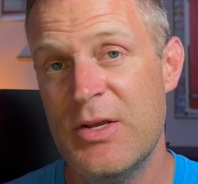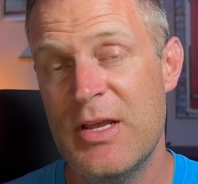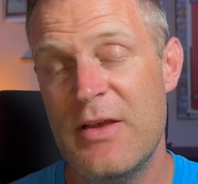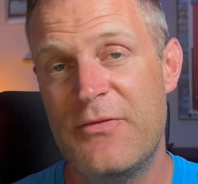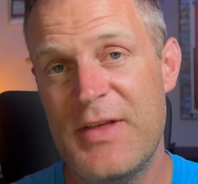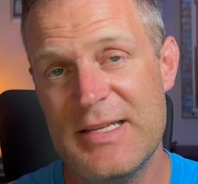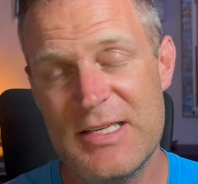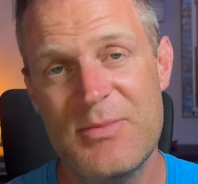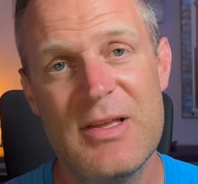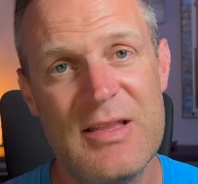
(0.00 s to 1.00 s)
If that's
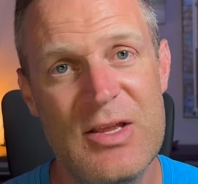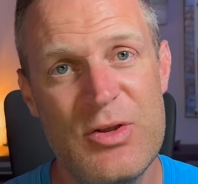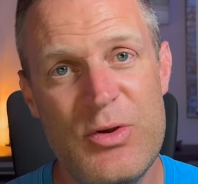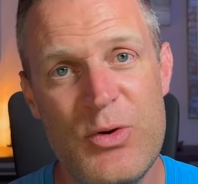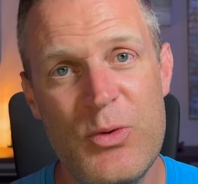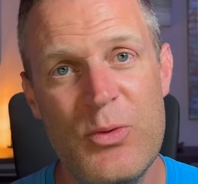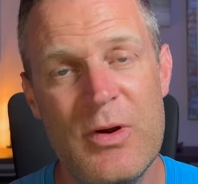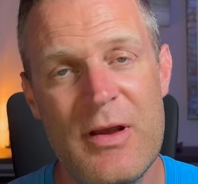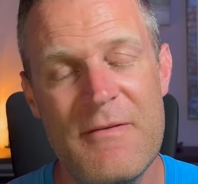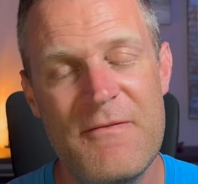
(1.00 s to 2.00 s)
something that you
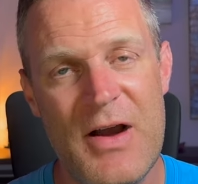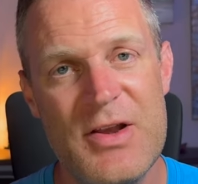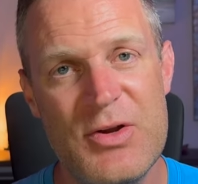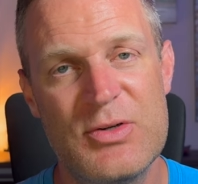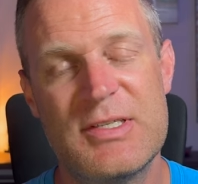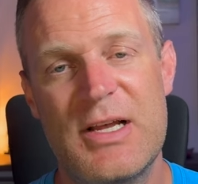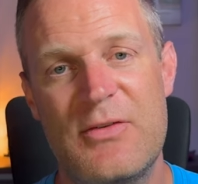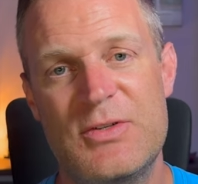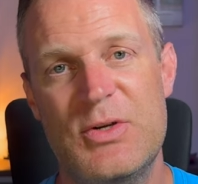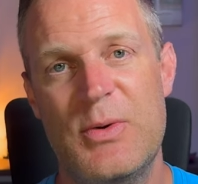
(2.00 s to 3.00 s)
find
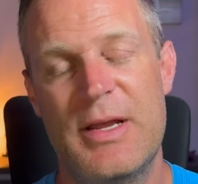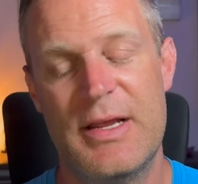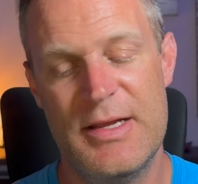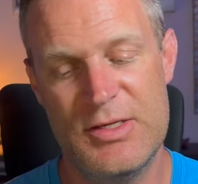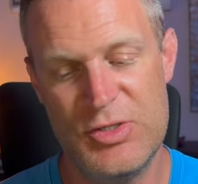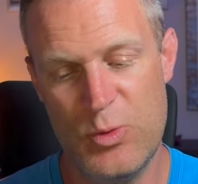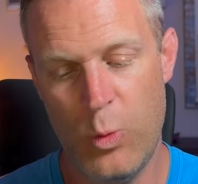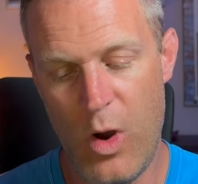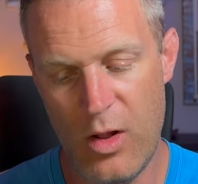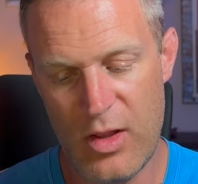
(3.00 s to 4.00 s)
yourself doing, is you
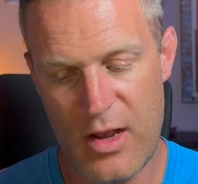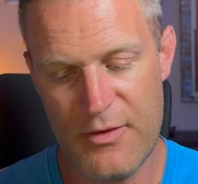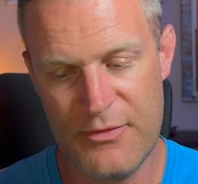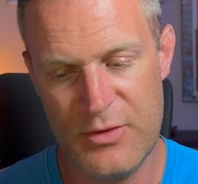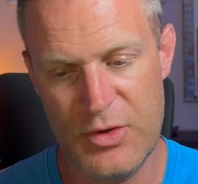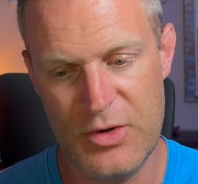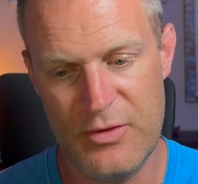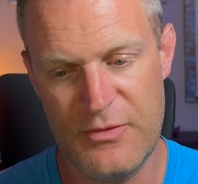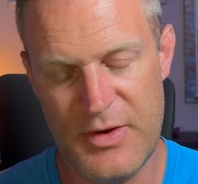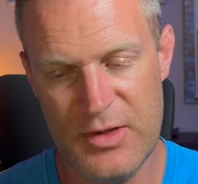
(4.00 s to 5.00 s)
wall off
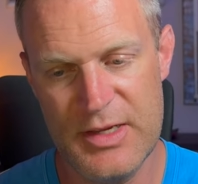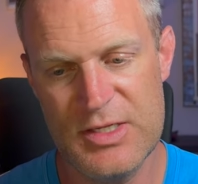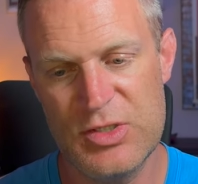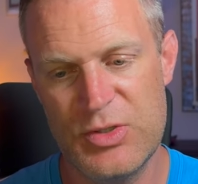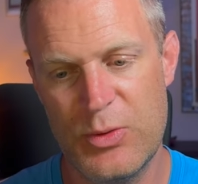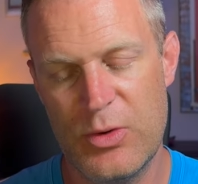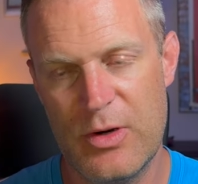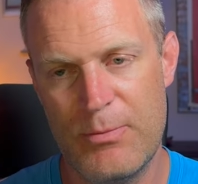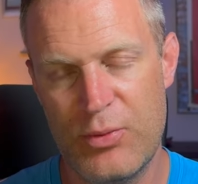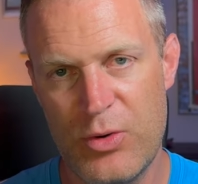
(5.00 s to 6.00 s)
your feelings, your
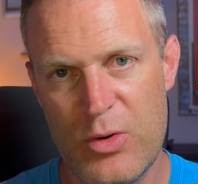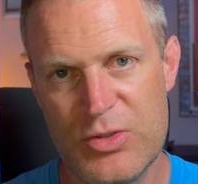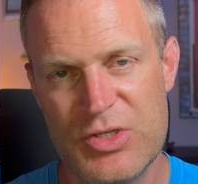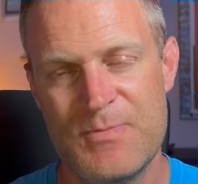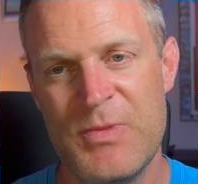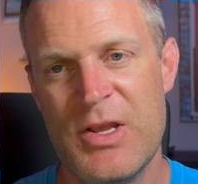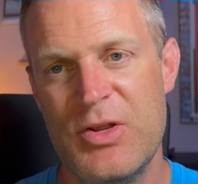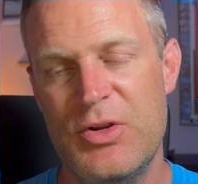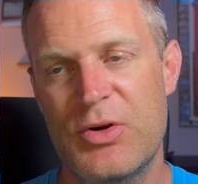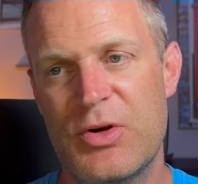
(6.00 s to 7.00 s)
approach,
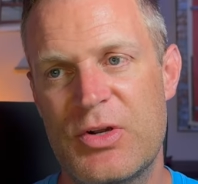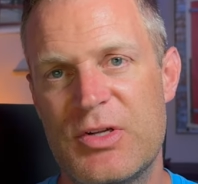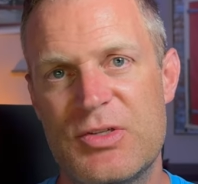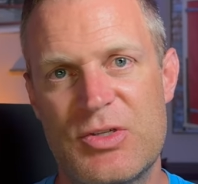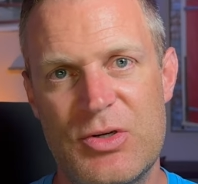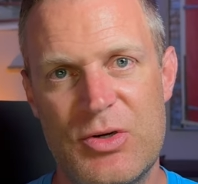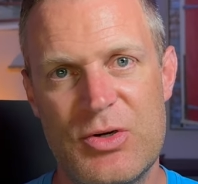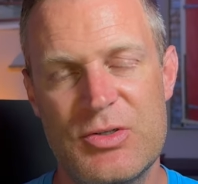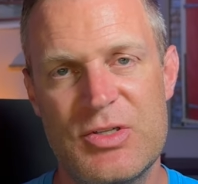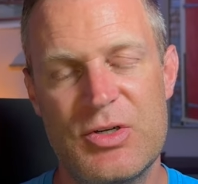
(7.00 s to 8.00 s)
your
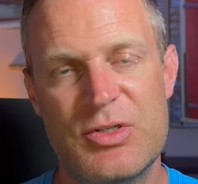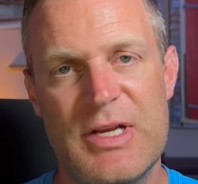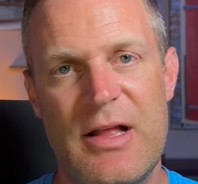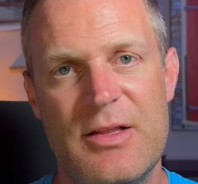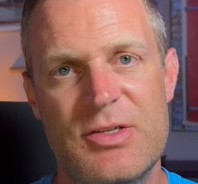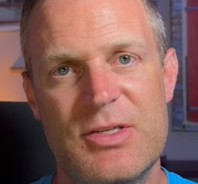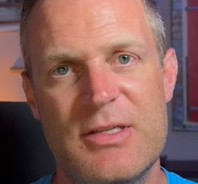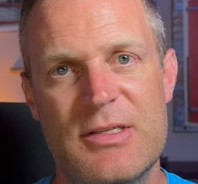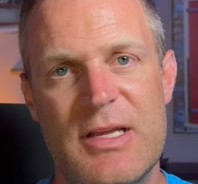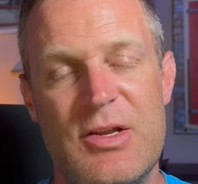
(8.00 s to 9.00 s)
concerns, your
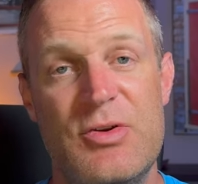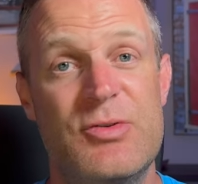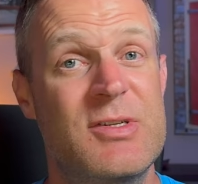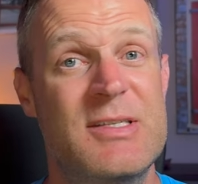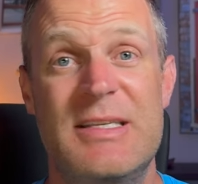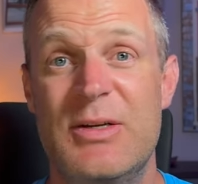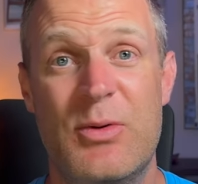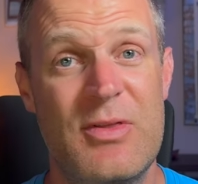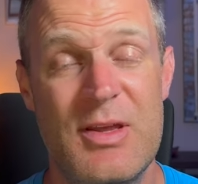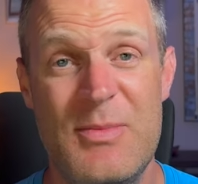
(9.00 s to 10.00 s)
challenges, and you just deal
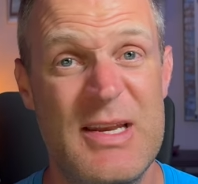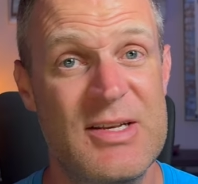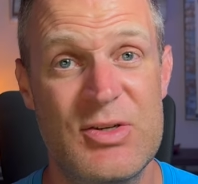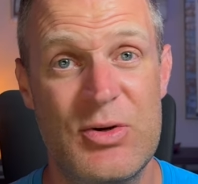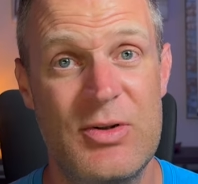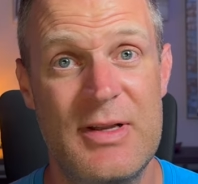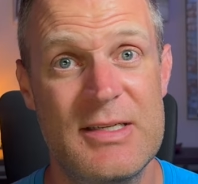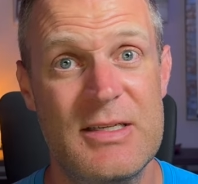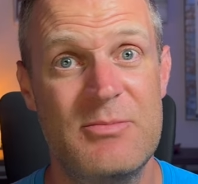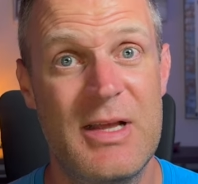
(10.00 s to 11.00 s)
with them and
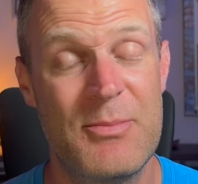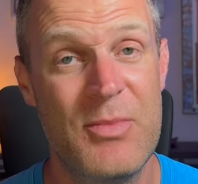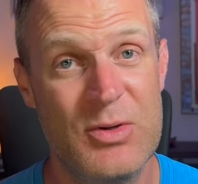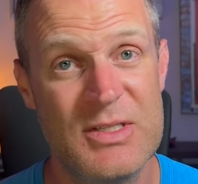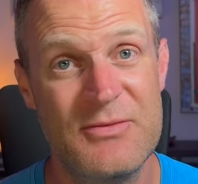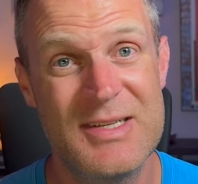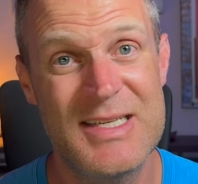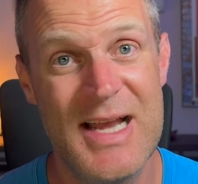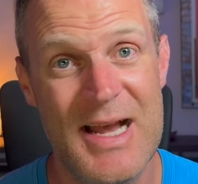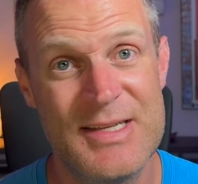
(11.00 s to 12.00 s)
internalize them like most of us
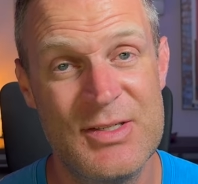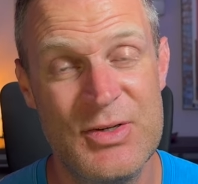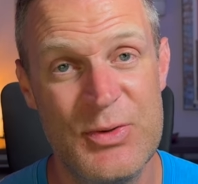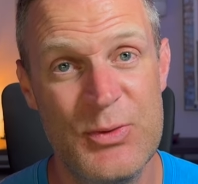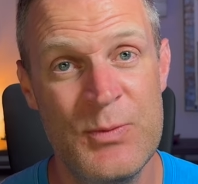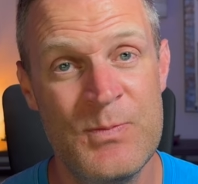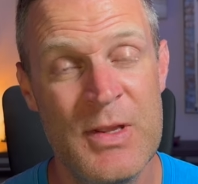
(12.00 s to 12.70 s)
guys do,